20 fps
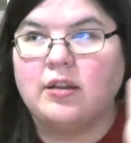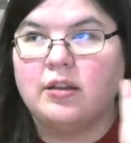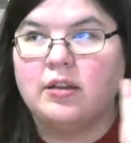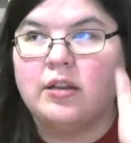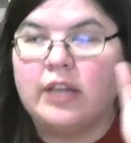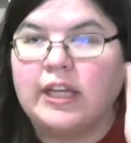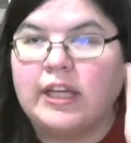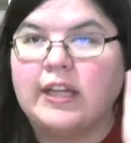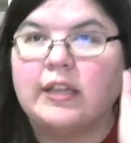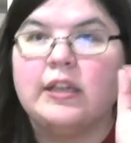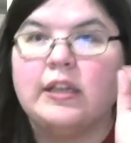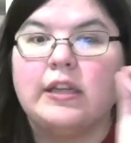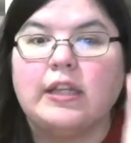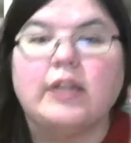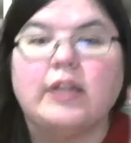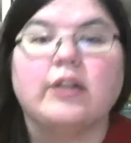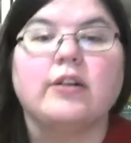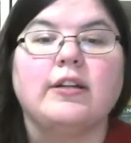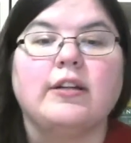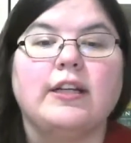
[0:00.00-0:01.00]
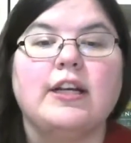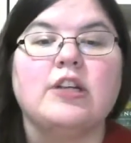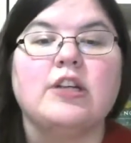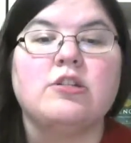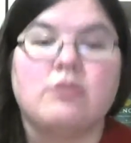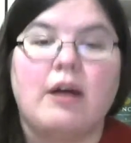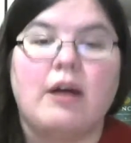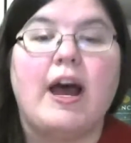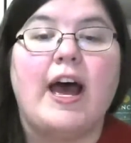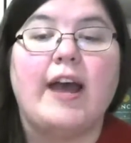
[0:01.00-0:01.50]
like literally
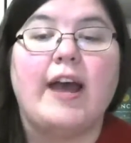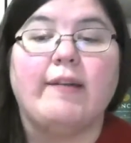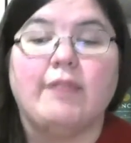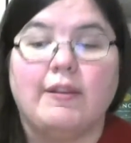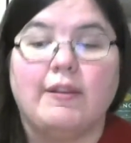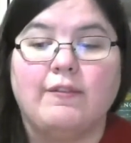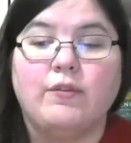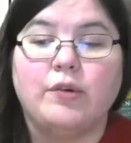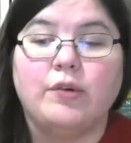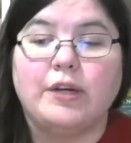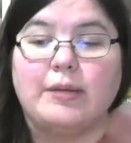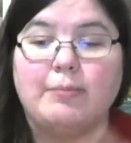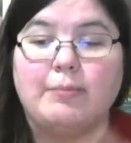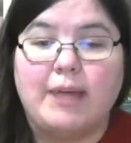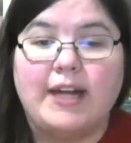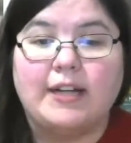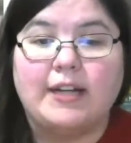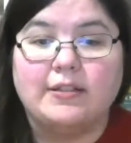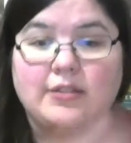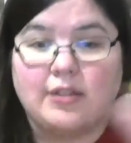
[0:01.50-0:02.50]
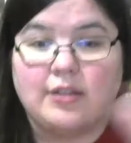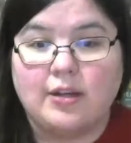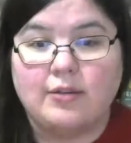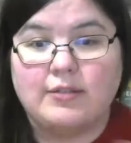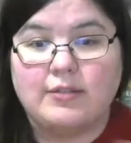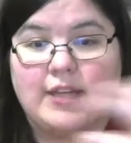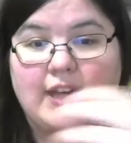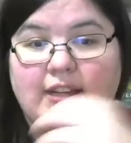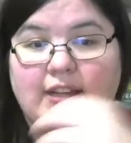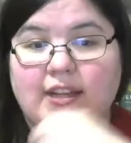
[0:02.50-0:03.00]
drive the 40 minutes to go
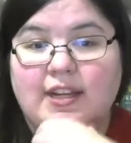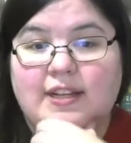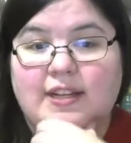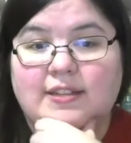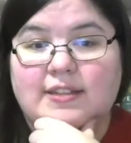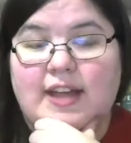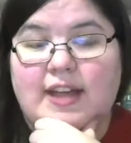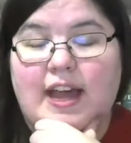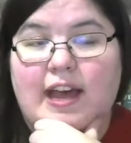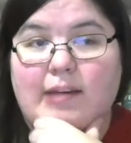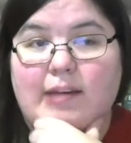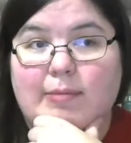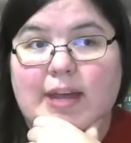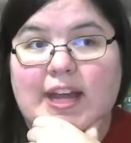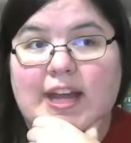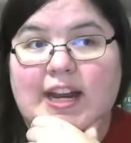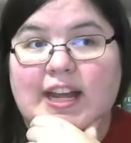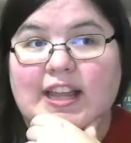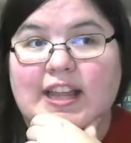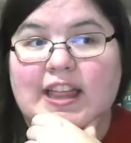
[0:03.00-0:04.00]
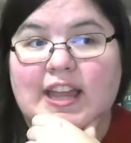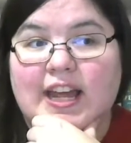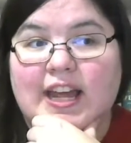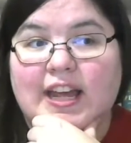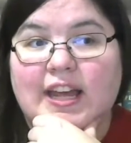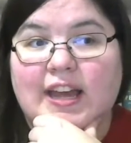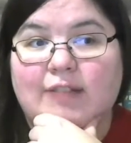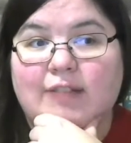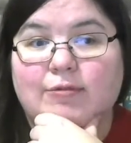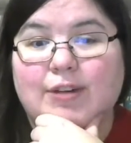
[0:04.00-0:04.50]
take the exam. And I
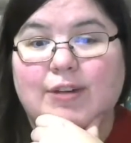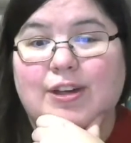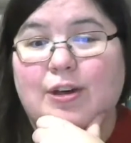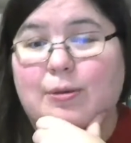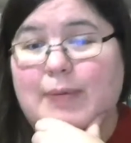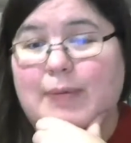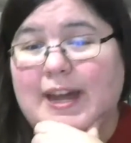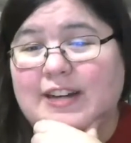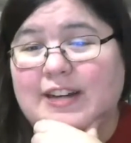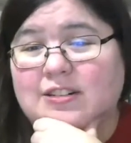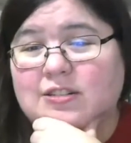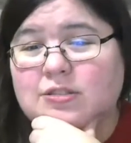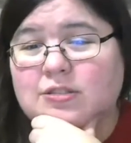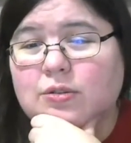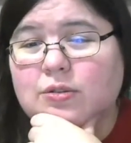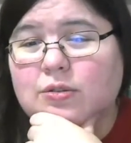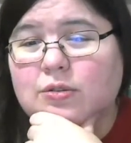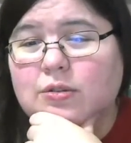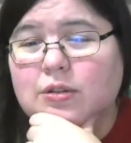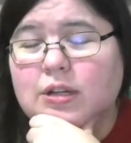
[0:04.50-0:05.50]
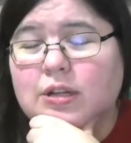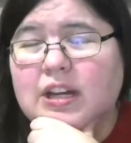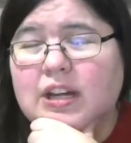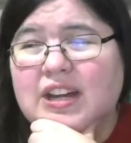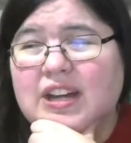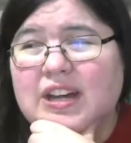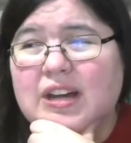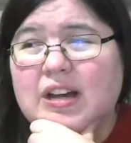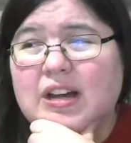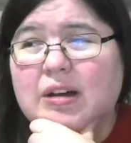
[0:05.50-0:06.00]
think if we go back to school,
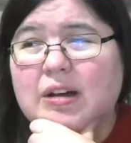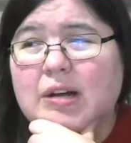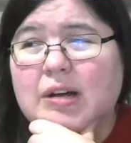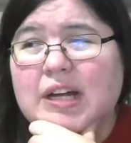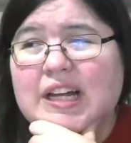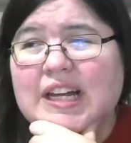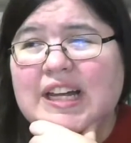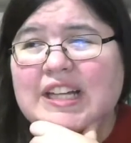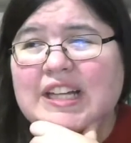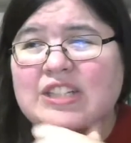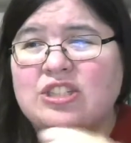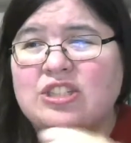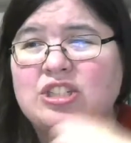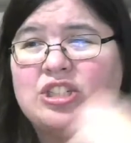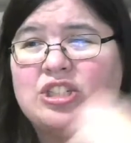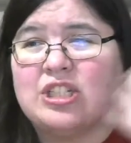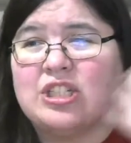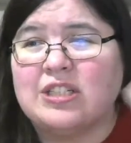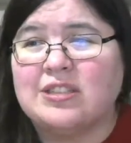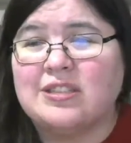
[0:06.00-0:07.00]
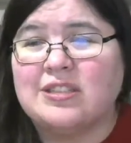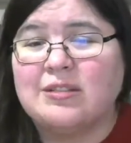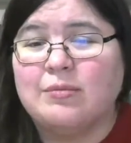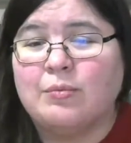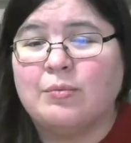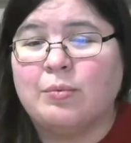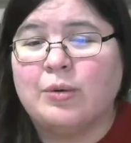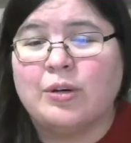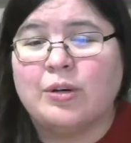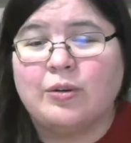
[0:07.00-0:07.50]
it's just,
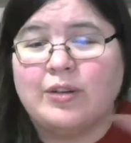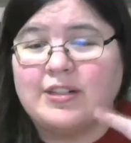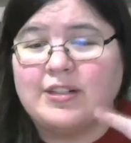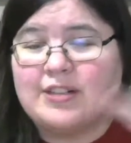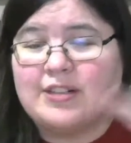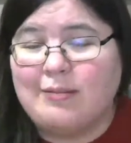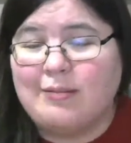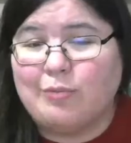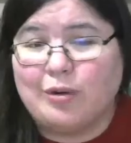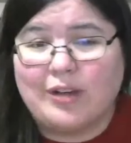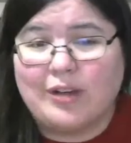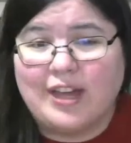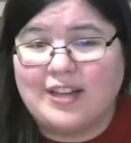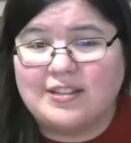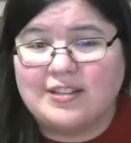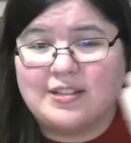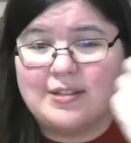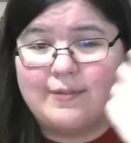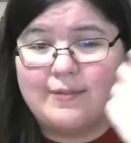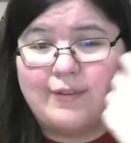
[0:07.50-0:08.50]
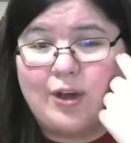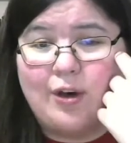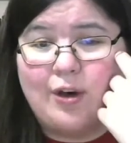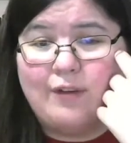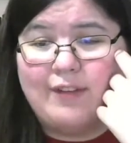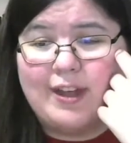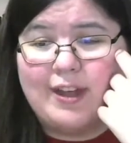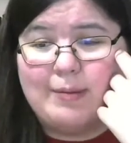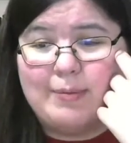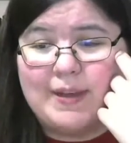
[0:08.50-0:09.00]
we're going to have more cases of
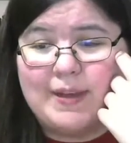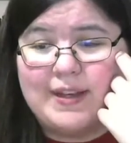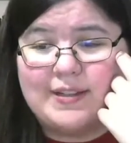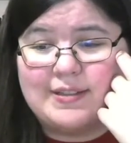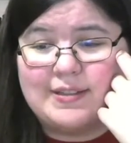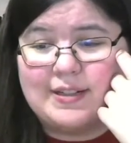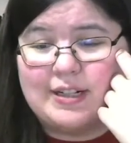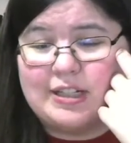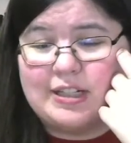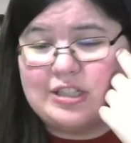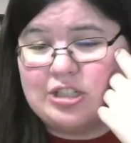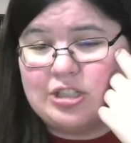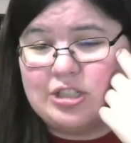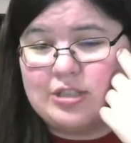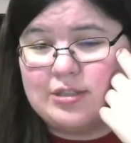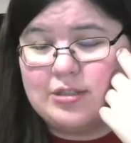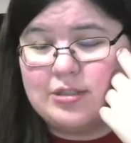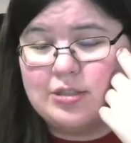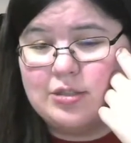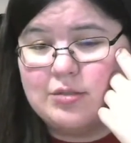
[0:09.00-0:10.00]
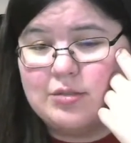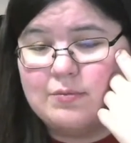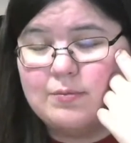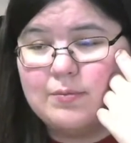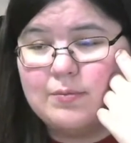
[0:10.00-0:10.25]
COVID because there are just